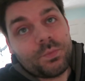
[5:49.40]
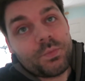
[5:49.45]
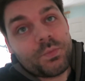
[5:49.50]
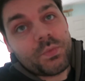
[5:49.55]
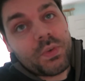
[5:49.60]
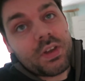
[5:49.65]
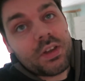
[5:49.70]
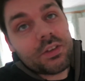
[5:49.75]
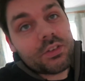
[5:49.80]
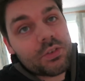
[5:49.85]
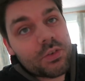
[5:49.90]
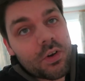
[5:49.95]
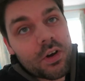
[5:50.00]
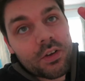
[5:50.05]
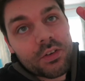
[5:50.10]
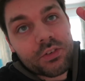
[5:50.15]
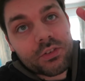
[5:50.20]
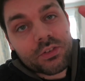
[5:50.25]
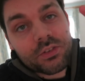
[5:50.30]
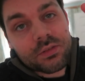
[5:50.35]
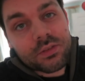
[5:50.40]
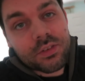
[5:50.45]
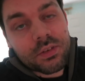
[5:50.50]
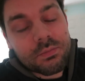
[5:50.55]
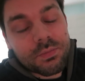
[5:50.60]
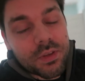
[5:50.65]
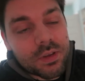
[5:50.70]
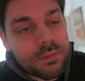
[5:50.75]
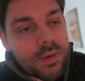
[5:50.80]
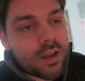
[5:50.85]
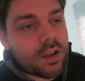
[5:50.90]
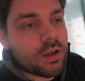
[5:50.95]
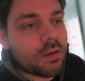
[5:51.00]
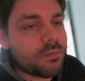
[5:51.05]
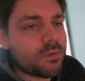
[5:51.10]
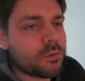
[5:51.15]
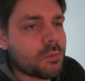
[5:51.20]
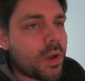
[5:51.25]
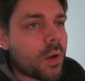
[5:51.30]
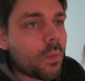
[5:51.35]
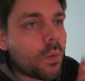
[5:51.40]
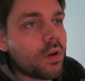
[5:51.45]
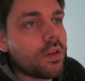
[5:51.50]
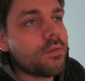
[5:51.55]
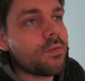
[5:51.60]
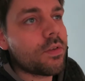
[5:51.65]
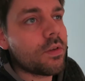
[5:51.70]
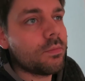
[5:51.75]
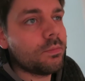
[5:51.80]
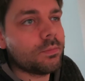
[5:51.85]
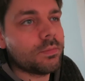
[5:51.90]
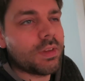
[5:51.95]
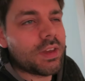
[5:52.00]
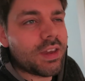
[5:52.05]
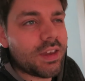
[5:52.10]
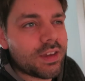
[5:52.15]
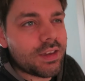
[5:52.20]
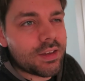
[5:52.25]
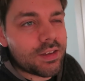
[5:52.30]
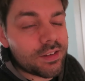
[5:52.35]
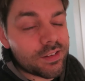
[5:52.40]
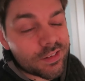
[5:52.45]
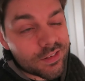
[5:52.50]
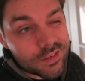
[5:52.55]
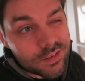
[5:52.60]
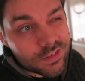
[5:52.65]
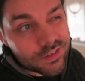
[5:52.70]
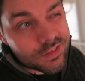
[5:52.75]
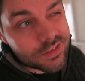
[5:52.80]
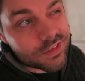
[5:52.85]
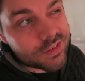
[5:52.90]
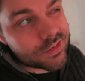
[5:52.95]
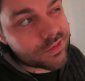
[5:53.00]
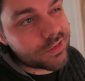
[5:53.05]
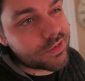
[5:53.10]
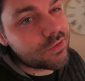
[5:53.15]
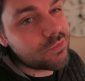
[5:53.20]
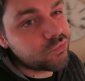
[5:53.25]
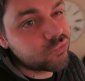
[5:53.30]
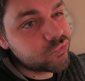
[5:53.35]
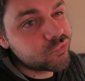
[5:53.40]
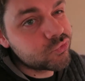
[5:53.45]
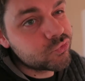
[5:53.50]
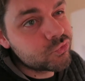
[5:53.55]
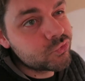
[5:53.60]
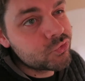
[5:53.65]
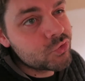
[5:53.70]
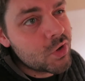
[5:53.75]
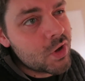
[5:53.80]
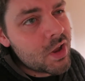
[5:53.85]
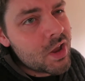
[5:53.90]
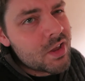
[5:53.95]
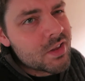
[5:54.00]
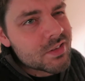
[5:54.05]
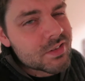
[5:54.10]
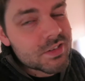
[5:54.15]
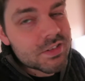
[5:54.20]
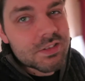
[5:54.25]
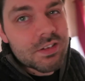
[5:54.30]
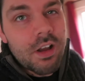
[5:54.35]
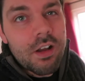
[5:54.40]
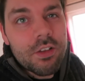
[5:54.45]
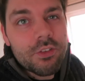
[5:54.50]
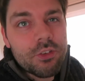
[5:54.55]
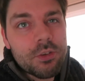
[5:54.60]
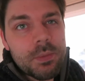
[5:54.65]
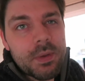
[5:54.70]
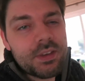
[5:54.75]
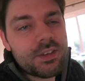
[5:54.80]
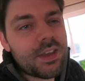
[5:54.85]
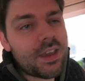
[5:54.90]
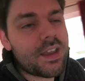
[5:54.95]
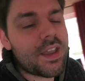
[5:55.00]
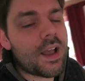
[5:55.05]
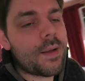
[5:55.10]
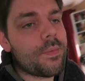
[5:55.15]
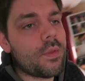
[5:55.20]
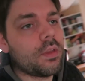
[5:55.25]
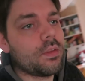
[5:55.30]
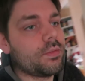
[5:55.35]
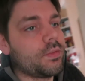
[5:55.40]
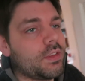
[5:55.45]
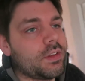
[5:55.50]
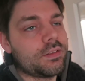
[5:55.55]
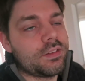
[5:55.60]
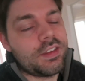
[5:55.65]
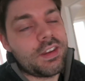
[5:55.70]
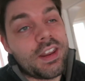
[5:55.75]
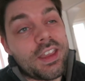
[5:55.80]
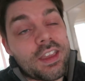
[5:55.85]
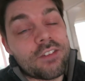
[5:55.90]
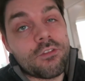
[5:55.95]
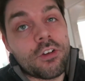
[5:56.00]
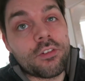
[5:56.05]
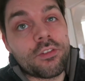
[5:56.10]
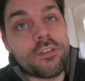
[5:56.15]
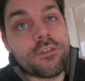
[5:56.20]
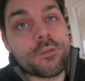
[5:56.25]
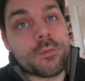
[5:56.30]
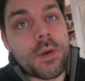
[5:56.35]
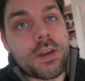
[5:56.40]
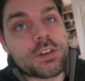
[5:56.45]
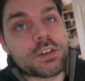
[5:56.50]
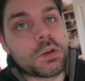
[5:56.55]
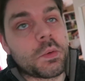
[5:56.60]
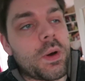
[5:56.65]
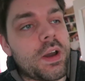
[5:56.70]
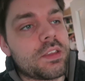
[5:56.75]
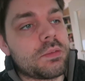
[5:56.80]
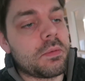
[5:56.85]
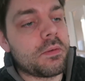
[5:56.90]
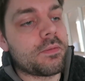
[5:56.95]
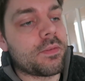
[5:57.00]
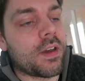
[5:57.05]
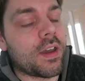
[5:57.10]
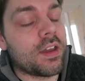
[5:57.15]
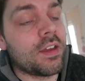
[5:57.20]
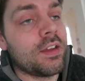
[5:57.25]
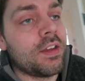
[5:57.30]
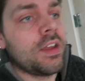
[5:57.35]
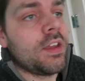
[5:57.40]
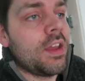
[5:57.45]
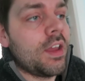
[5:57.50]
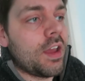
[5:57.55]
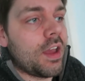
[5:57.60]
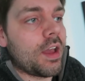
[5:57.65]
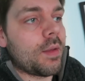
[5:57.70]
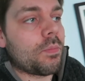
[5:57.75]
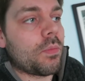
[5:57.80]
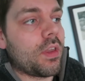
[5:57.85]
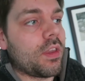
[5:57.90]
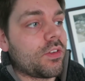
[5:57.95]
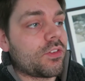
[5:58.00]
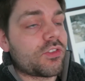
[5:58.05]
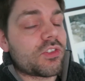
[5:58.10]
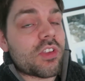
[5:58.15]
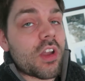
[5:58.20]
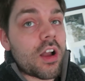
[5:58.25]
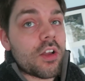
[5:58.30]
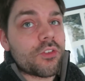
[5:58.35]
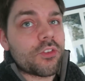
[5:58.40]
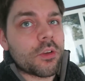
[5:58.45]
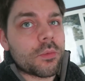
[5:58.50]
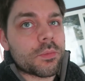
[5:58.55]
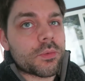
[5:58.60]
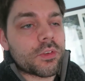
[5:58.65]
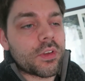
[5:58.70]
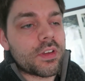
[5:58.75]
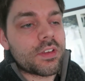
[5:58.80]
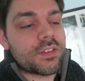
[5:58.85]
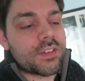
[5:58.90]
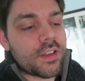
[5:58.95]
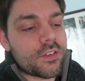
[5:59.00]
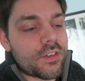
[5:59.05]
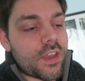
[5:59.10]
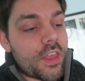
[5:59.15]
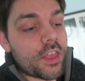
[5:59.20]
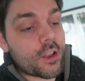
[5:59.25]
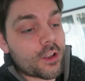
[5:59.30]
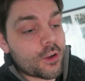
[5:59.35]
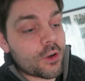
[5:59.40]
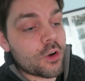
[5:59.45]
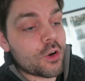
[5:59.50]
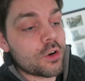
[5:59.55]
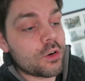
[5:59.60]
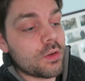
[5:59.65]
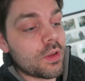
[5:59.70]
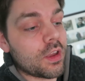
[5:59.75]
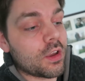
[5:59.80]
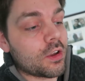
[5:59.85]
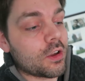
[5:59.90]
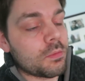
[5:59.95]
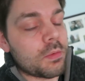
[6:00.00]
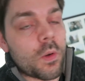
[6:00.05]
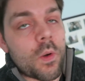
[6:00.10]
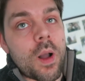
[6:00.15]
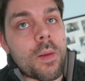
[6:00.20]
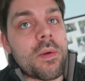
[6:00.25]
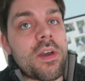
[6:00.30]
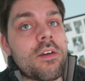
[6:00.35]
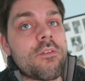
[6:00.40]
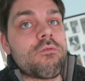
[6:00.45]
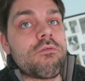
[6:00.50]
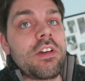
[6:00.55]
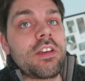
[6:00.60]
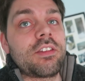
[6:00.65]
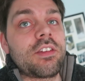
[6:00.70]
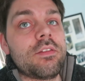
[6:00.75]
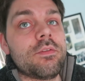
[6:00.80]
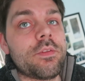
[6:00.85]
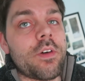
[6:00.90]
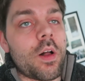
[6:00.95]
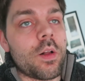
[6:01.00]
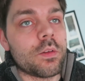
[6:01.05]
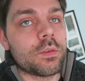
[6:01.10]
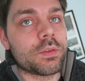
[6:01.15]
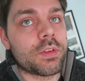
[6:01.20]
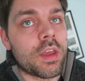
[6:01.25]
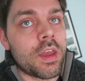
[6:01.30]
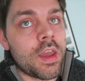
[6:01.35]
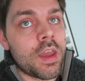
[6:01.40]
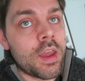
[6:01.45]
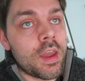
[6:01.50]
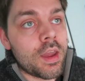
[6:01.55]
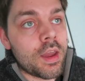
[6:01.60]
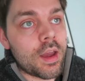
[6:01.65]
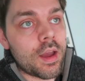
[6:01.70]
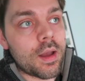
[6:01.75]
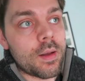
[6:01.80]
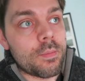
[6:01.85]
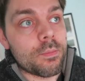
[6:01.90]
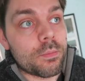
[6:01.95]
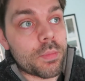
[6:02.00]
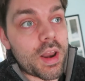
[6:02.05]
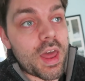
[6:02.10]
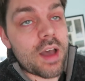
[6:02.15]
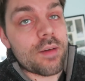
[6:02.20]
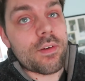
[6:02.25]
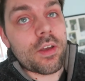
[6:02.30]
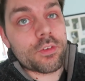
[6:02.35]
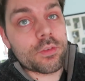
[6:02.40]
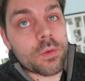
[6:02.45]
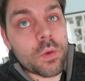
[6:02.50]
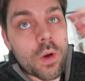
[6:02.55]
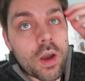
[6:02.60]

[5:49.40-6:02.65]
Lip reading: fingers crossed, something might come from it. One of them is startup, they say. They didn't give enough information away, to be fair. A startup, so it sounds like it could be quite a bit of risk involved. But I have asked some